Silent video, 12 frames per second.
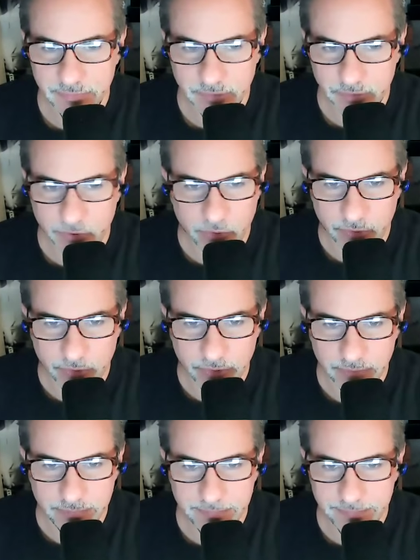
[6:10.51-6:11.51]
the
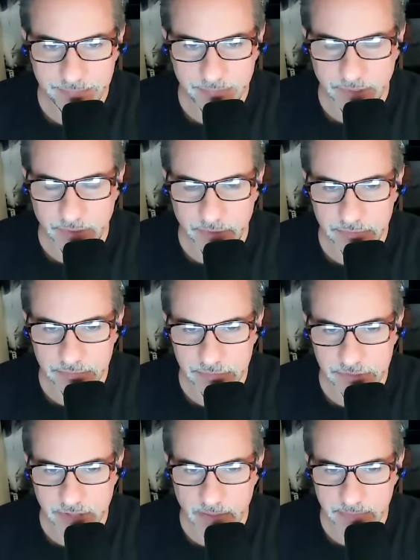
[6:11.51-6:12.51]
whole, you know,
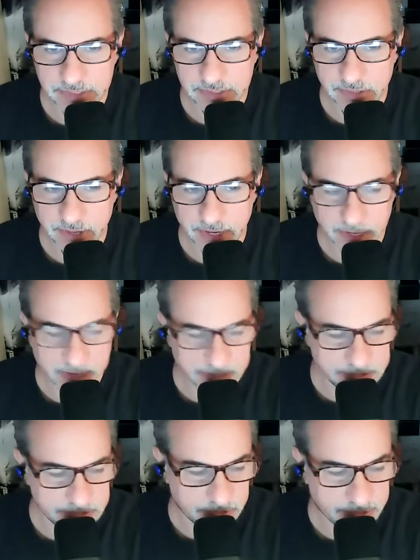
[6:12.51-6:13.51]
Zombies thing.
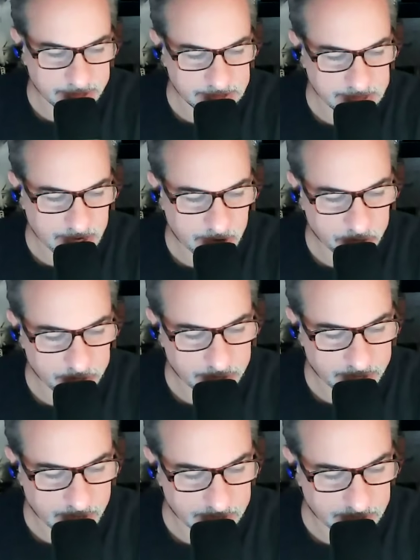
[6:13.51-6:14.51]
And so that's how
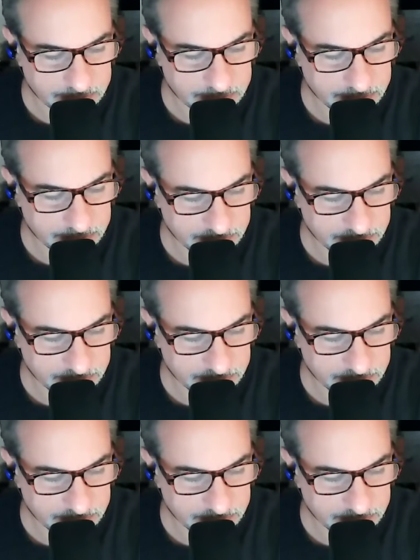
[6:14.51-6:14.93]
they got in.